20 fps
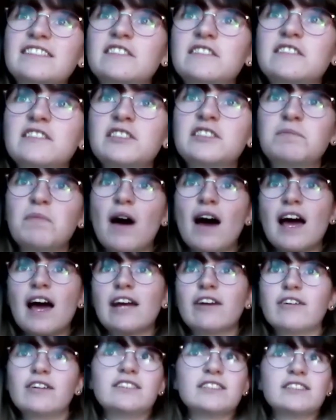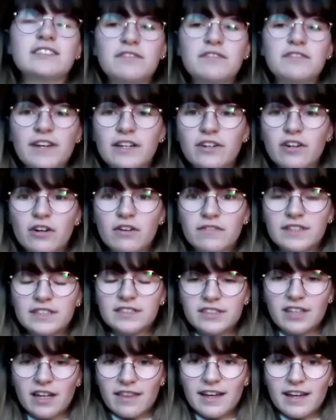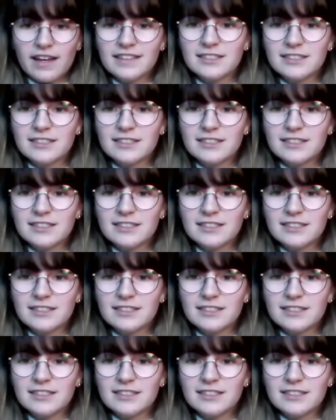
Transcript: inspire and just feed off each other.